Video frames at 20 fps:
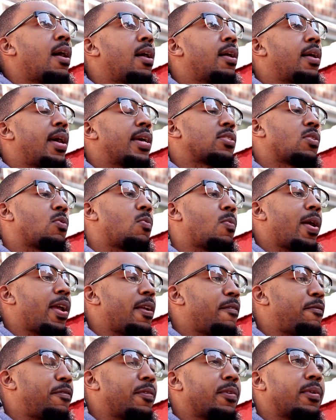as a
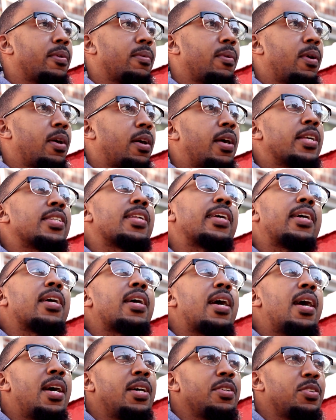way as like
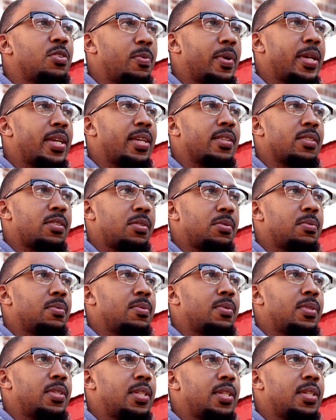a conduit
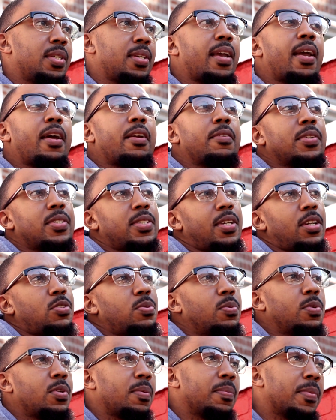into the
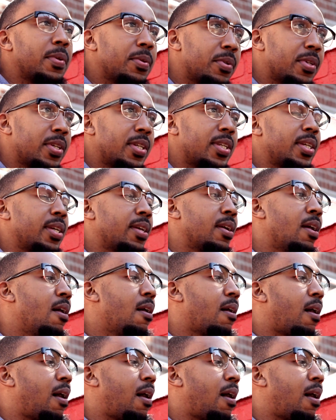heterosexual community.